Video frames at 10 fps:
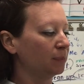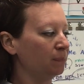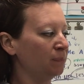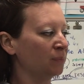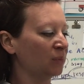
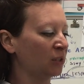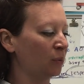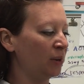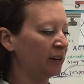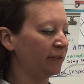Hmm, so
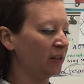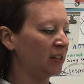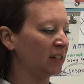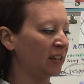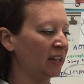what if we
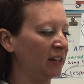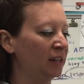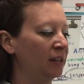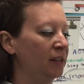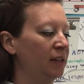did
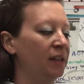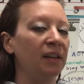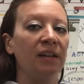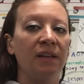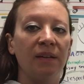
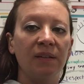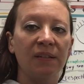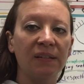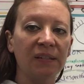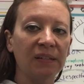
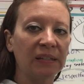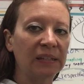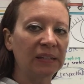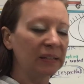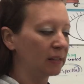
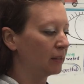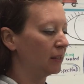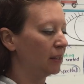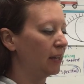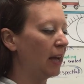S,
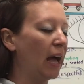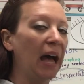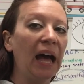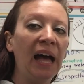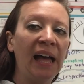
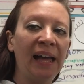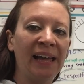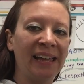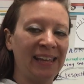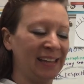
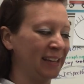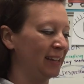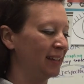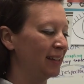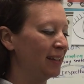I,
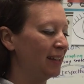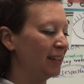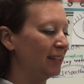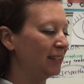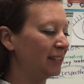
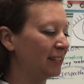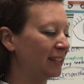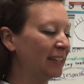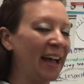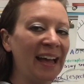
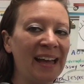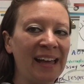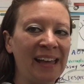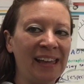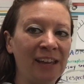
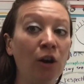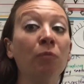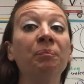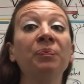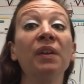sigh.
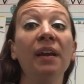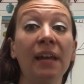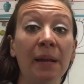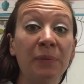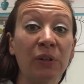Oh,
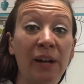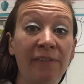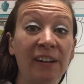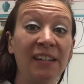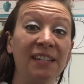and I'm sorry, I
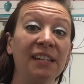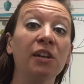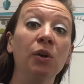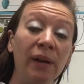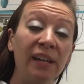forgot to say,
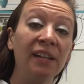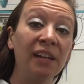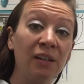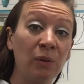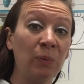go ahead and
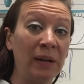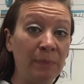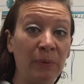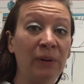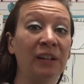get your
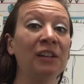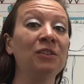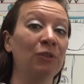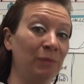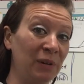whiteboard
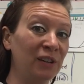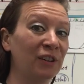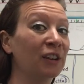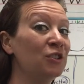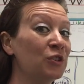and your
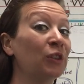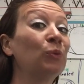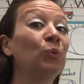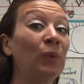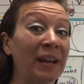marker and you
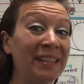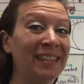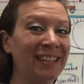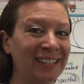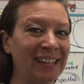can write
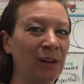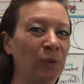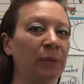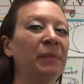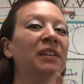these down
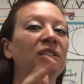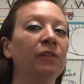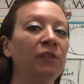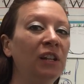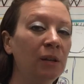with me. So
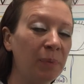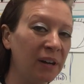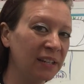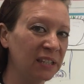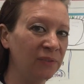if you need to
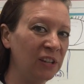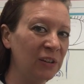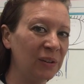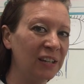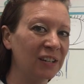pause the
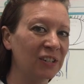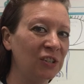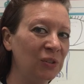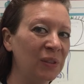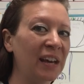video here to
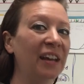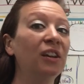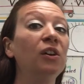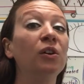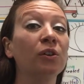do that,
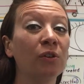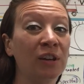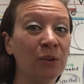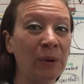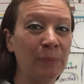go
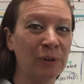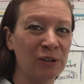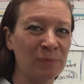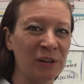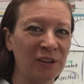get your whiteboard
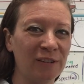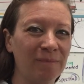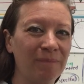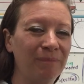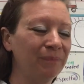and your marker.
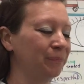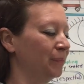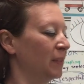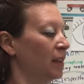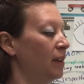
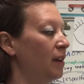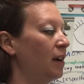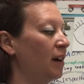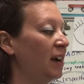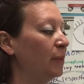
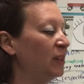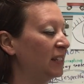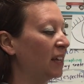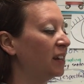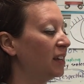All right, we
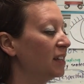said